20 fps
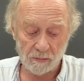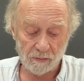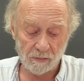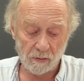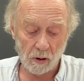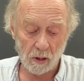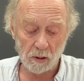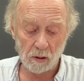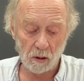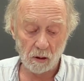
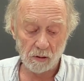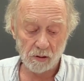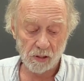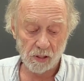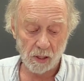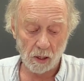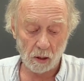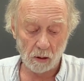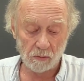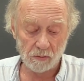find
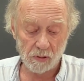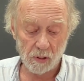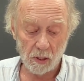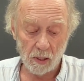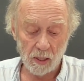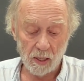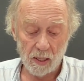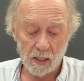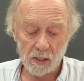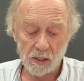ourselves
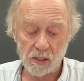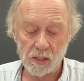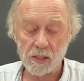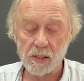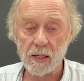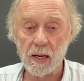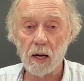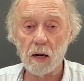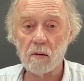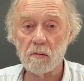
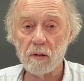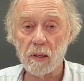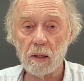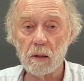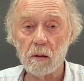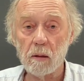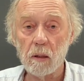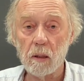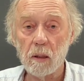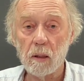
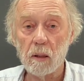staring